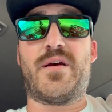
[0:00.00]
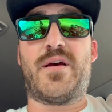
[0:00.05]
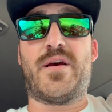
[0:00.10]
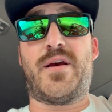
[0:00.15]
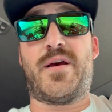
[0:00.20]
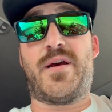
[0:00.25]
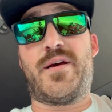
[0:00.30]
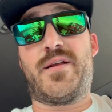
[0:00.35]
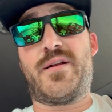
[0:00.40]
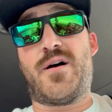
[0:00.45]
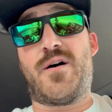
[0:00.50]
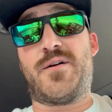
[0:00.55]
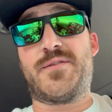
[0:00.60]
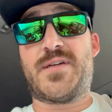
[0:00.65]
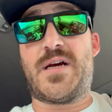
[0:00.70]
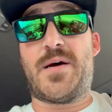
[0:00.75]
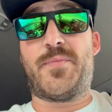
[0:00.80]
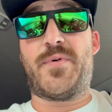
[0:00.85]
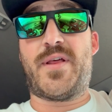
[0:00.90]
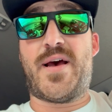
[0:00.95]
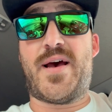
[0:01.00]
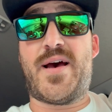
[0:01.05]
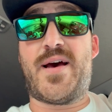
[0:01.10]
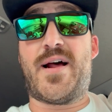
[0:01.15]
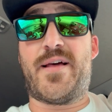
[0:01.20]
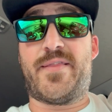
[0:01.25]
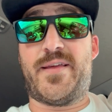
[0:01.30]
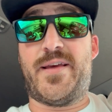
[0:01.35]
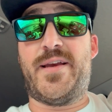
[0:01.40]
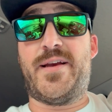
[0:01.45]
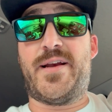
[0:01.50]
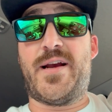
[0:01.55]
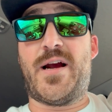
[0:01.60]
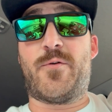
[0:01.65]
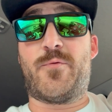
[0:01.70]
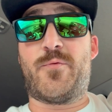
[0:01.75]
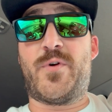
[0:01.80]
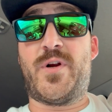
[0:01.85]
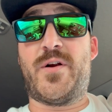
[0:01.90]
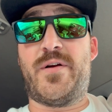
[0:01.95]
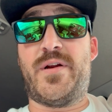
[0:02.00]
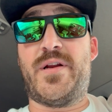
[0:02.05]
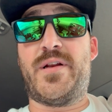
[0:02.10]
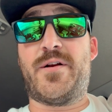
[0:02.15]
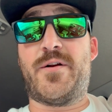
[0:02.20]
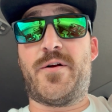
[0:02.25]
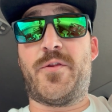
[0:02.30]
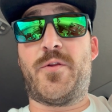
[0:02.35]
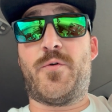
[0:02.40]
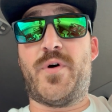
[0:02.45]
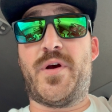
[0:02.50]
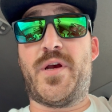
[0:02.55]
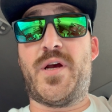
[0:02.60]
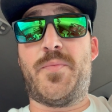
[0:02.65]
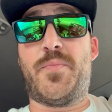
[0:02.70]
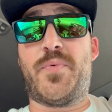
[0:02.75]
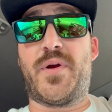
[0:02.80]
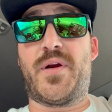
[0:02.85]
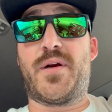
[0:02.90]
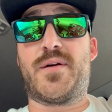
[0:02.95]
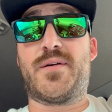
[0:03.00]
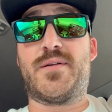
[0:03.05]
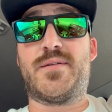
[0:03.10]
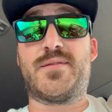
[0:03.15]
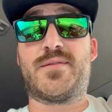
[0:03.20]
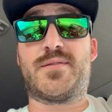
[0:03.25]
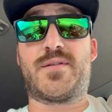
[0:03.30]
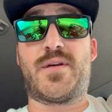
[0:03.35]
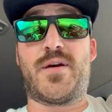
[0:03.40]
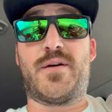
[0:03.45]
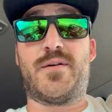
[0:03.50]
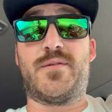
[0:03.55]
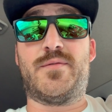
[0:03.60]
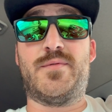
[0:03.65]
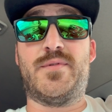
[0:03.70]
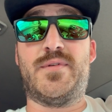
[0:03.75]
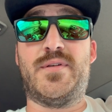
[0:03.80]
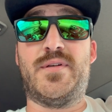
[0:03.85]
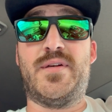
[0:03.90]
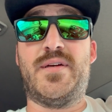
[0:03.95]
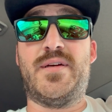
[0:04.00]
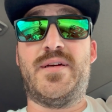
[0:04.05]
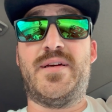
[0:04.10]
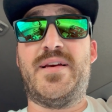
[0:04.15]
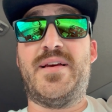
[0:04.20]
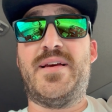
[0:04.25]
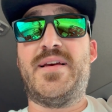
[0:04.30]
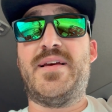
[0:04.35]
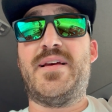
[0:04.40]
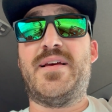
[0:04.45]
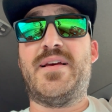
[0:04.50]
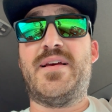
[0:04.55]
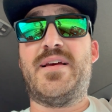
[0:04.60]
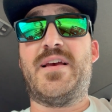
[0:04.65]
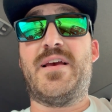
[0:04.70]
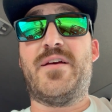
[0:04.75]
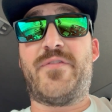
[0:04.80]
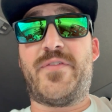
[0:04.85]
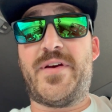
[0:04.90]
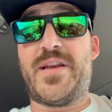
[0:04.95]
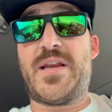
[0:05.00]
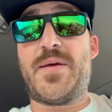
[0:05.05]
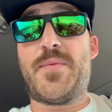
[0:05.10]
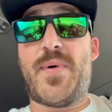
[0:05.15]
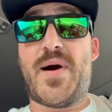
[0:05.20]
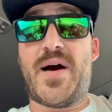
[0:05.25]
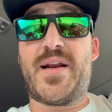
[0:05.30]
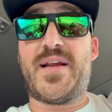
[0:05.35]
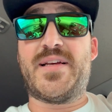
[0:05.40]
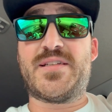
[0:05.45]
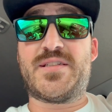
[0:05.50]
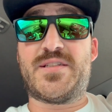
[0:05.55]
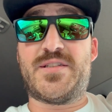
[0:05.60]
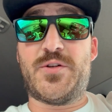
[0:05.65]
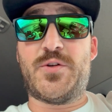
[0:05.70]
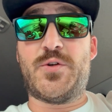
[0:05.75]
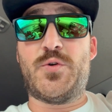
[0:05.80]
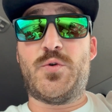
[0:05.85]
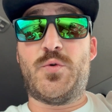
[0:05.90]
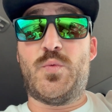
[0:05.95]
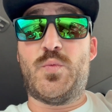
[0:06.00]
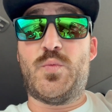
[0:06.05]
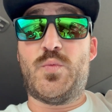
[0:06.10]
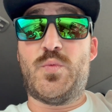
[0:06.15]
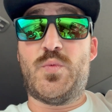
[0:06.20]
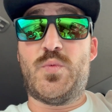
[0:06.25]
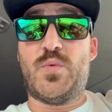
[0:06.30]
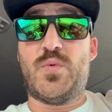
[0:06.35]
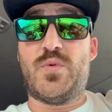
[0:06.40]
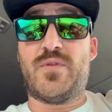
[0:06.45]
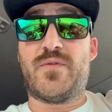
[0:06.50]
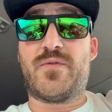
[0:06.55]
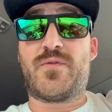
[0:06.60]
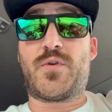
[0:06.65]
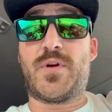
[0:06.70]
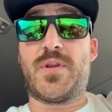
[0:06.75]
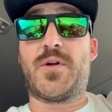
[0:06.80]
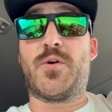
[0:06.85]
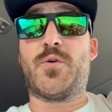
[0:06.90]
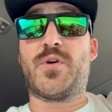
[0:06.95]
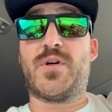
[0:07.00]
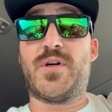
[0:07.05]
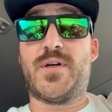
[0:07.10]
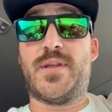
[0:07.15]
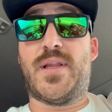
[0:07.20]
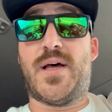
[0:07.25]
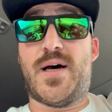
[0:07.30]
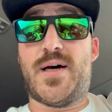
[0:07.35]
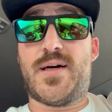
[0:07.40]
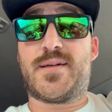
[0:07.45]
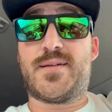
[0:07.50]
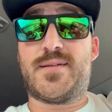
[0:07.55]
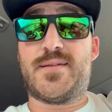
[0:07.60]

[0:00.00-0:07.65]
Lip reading: And on top of that, I think he got rear-ended on the way up here. So if anybody is due for a little good luck,